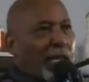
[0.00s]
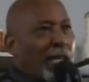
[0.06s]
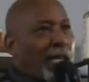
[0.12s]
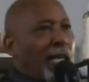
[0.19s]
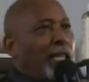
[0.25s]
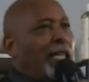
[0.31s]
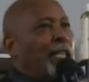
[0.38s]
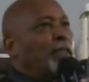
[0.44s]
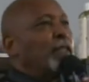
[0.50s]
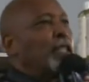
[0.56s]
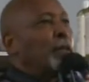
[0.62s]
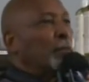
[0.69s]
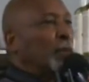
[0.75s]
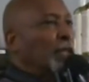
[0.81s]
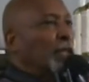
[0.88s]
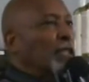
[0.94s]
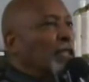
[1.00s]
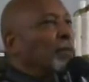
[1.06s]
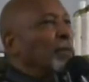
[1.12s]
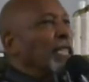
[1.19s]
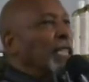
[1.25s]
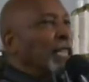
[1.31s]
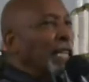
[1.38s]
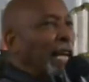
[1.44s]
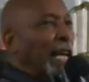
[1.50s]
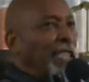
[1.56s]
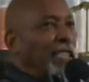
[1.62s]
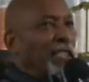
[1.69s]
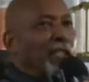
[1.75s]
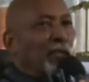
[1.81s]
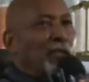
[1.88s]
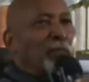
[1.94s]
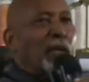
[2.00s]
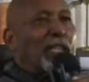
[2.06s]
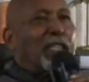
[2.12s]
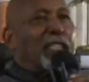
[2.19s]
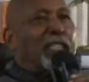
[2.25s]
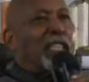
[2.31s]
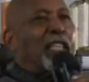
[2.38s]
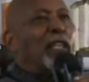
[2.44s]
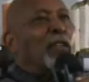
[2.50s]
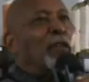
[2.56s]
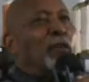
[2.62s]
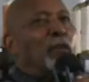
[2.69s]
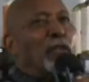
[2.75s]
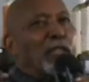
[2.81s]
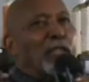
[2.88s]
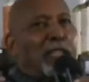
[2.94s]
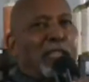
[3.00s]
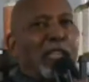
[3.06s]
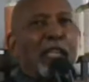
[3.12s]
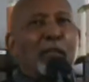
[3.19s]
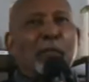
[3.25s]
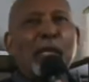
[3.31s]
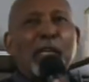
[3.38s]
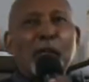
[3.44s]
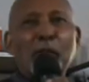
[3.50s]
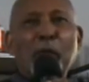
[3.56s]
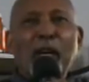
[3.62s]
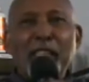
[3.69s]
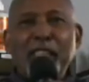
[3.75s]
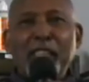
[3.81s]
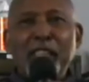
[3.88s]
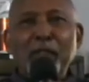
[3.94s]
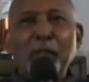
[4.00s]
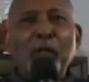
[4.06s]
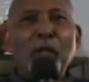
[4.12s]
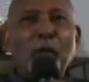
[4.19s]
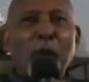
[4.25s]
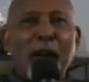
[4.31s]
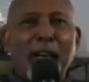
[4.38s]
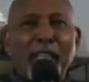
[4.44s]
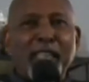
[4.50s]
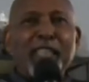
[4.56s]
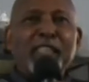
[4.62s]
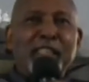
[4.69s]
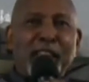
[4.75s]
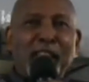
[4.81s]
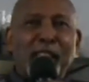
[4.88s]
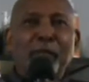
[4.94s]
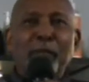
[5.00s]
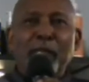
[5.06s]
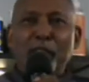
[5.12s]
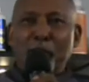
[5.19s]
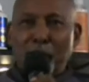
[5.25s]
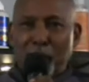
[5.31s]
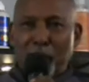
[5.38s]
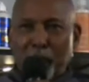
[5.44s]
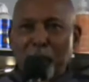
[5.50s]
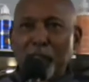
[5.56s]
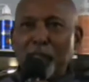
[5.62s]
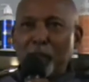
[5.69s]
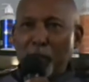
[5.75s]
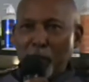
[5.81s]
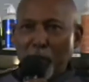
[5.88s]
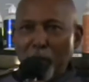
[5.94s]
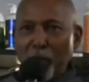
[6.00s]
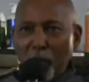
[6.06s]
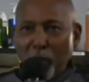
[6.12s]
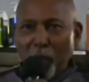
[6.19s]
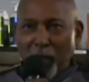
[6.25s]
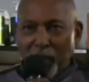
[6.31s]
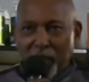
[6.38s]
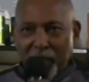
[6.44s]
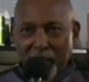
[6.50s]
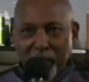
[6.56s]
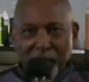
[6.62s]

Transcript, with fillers: And even the Muslim and the nationalist brothers who are going to celebrate Kwanzaa will quietly celebrate Christmas before Kwanzaa.